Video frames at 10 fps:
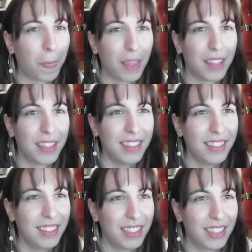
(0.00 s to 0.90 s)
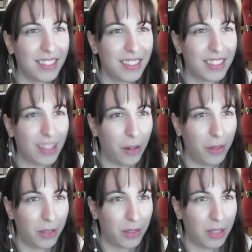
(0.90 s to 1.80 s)
This is just so
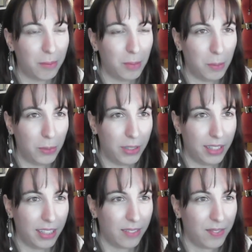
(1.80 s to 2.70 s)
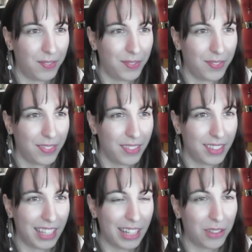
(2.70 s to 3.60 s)
incredibly pretty.
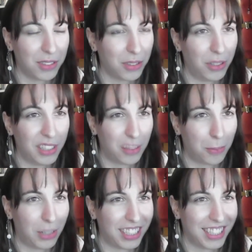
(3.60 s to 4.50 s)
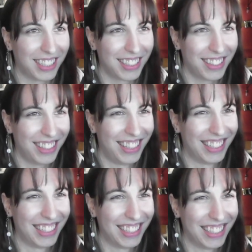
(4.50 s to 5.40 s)
And also her expressions.
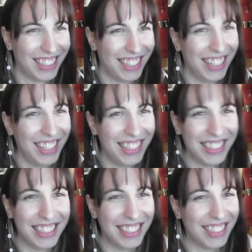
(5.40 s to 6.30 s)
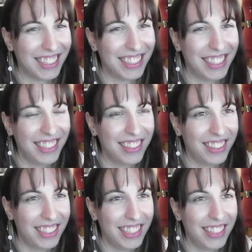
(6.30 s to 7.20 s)

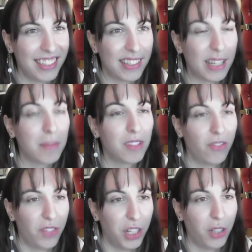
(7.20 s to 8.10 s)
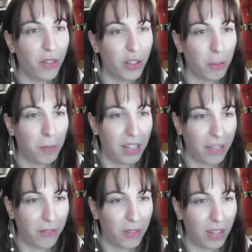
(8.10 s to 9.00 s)
She just seems very, very
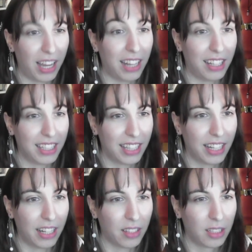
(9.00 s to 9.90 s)
playful. I like that. And